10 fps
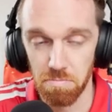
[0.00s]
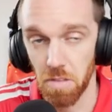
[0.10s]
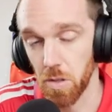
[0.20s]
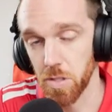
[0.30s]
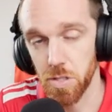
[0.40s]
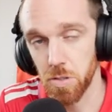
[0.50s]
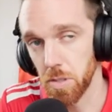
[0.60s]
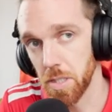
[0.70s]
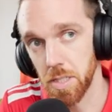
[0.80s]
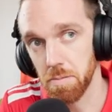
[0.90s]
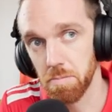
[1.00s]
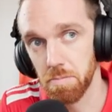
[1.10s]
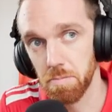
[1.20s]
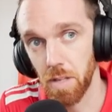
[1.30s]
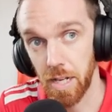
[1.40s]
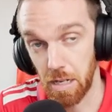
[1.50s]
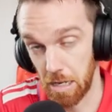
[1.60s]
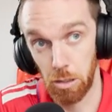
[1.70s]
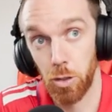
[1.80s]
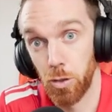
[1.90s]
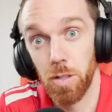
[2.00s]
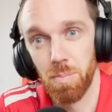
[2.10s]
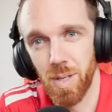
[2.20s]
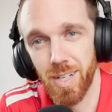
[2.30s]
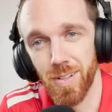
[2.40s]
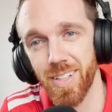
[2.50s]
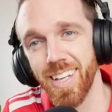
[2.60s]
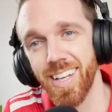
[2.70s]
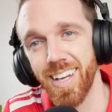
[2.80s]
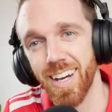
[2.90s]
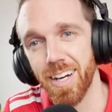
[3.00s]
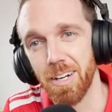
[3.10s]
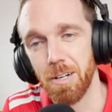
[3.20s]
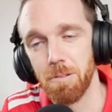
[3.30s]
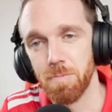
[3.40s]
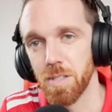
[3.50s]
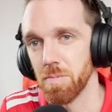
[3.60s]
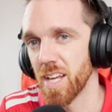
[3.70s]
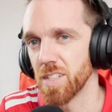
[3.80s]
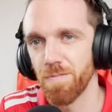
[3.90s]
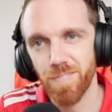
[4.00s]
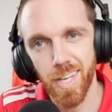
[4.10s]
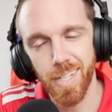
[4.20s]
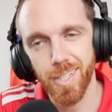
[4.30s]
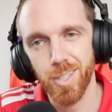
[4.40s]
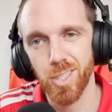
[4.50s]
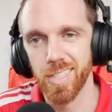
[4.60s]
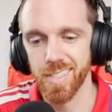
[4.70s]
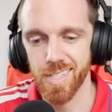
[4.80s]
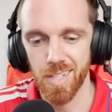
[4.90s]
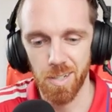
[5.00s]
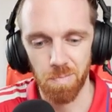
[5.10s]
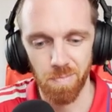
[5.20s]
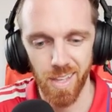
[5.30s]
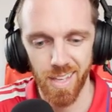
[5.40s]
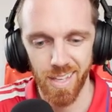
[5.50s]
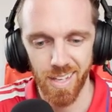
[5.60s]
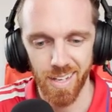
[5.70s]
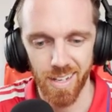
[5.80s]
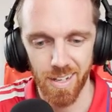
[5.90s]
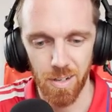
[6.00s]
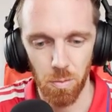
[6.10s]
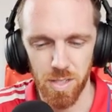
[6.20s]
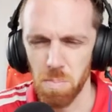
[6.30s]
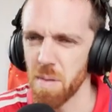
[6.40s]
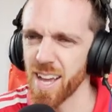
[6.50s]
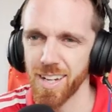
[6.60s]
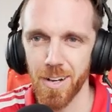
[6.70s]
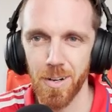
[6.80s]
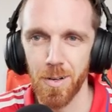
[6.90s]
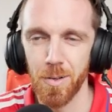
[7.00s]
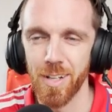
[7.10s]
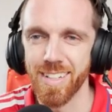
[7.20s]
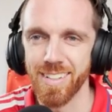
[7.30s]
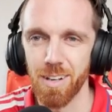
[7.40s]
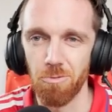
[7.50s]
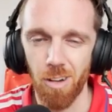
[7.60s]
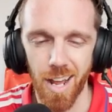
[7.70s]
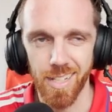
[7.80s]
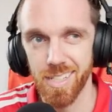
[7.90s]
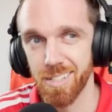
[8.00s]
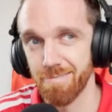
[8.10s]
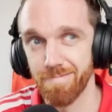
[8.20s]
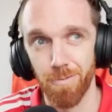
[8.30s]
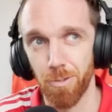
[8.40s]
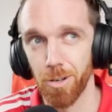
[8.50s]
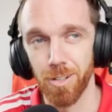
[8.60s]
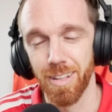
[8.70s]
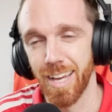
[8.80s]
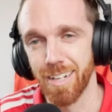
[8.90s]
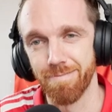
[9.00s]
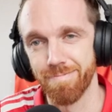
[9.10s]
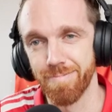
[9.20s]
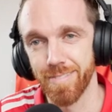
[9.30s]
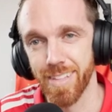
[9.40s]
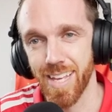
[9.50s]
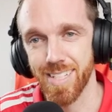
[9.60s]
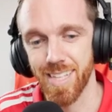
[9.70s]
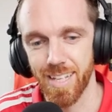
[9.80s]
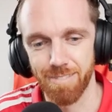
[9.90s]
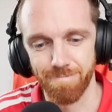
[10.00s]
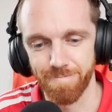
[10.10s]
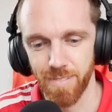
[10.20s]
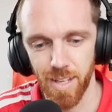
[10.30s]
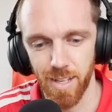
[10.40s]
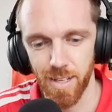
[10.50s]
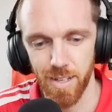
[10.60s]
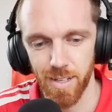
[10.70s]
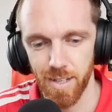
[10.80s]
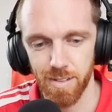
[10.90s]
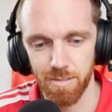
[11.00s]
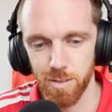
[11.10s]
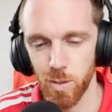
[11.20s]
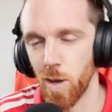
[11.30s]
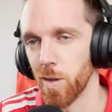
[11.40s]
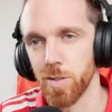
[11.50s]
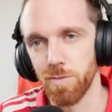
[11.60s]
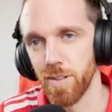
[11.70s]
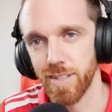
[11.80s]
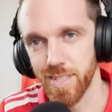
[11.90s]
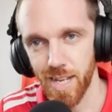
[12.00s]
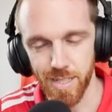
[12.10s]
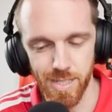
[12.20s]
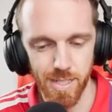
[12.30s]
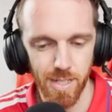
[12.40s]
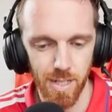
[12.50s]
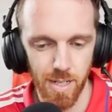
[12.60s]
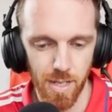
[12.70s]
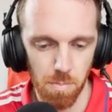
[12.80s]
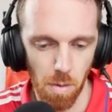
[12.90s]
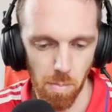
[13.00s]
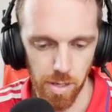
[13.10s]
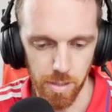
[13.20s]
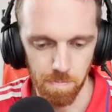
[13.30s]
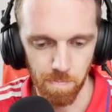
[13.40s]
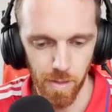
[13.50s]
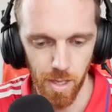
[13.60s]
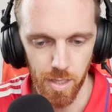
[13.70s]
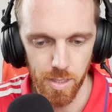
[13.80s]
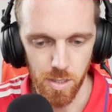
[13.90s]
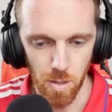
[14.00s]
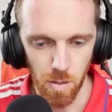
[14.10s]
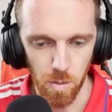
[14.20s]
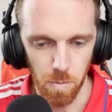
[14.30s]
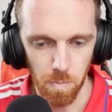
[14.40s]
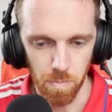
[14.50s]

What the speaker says: on the street, like a good meal, some nice fish and some with some mango and rice for like less than $2.50 a month. So